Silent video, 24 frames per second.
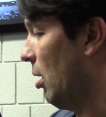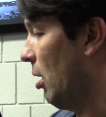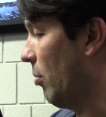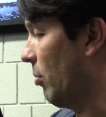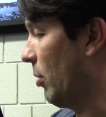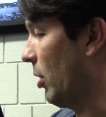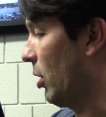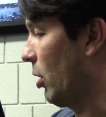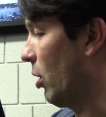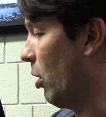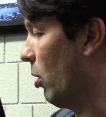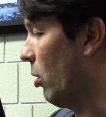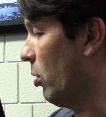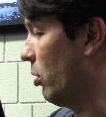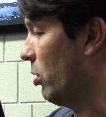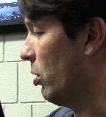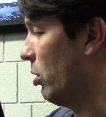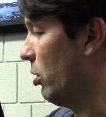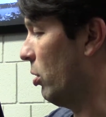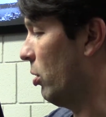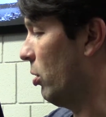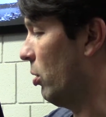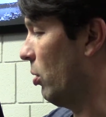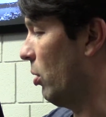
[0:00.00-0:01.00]
I'm going to go
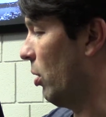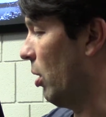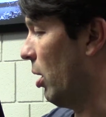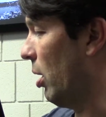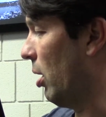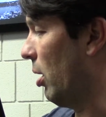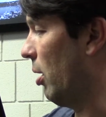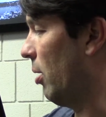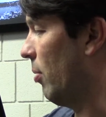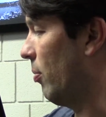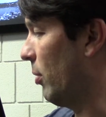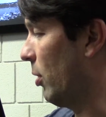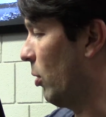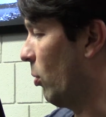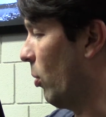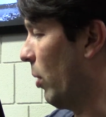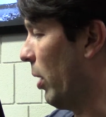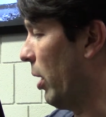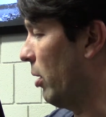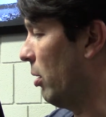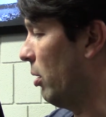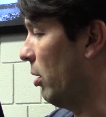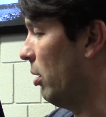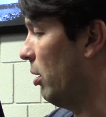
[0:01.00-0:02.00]
to the
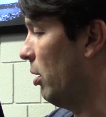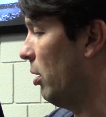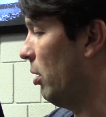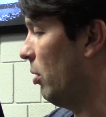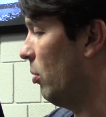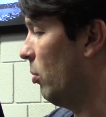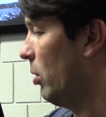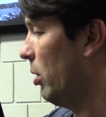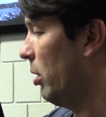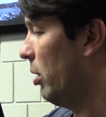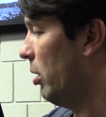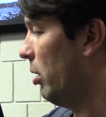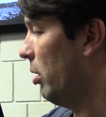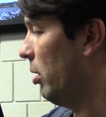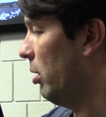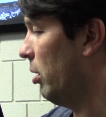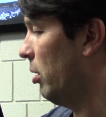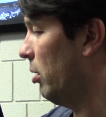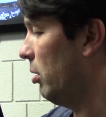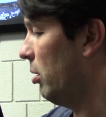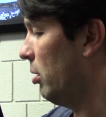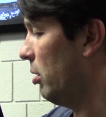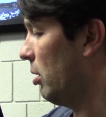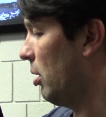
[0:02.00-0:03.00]
weather
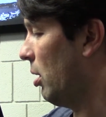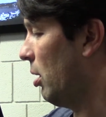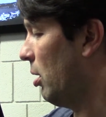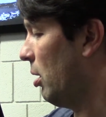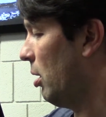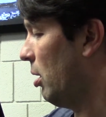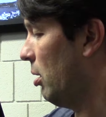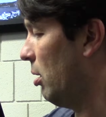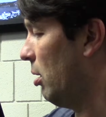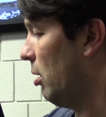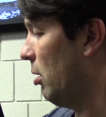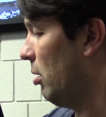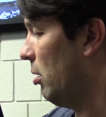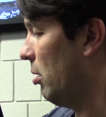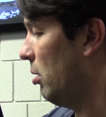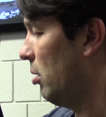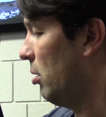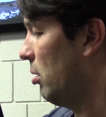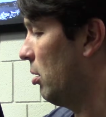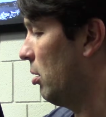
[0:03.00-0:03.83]
one. Is that on there?